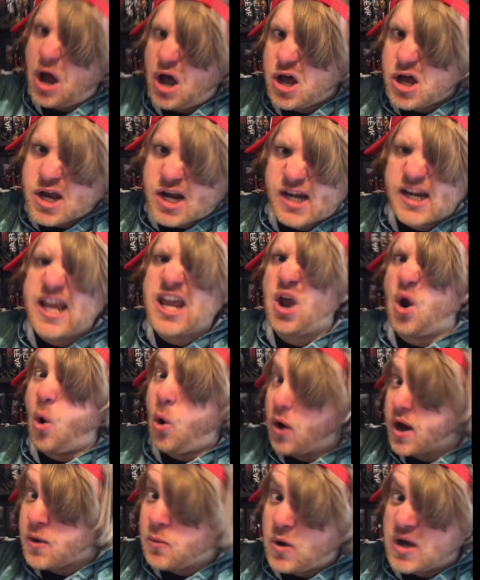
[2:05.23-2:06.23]
ugly,
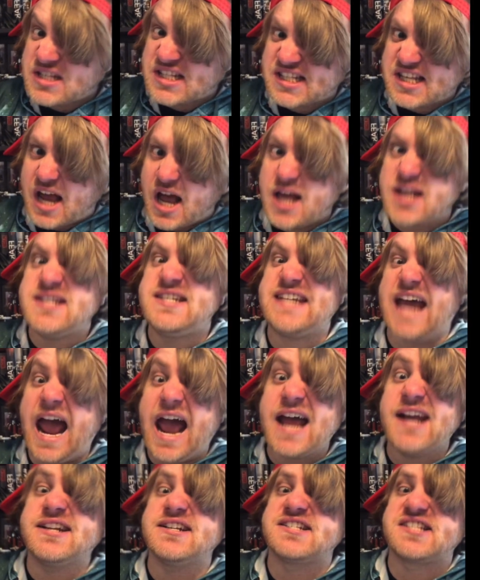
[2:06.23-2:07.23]
Oiwa-san
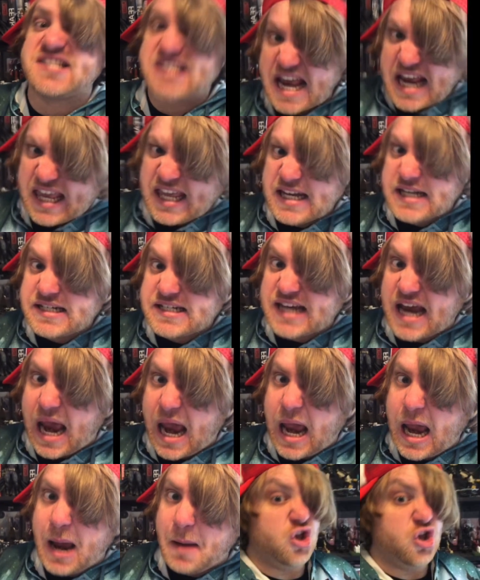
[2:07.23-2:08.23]
died a second
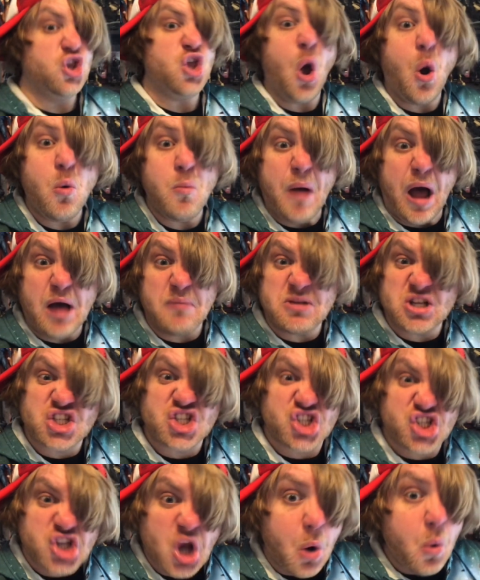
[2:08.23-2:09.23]
time. Yo mama's
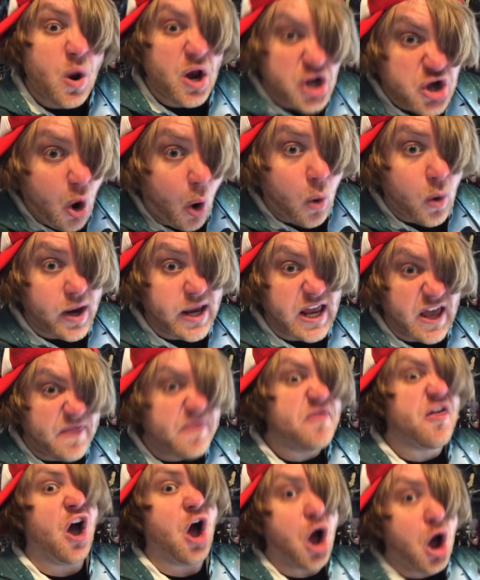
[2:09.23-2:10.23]
so
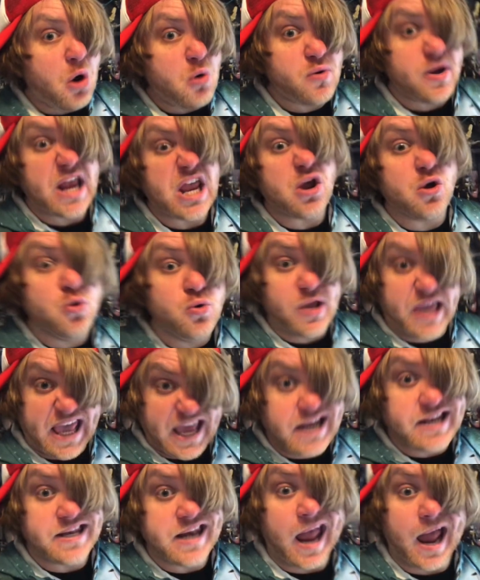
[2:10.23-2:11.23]
annoying, the oni who
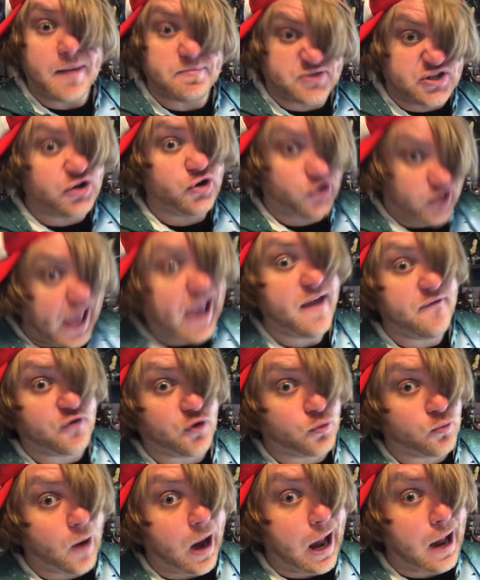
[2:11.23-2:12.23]
kidnapped her gave
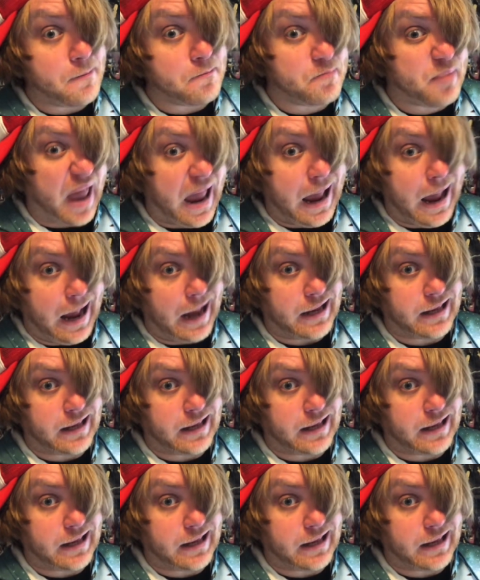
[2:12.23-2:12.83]
her right back.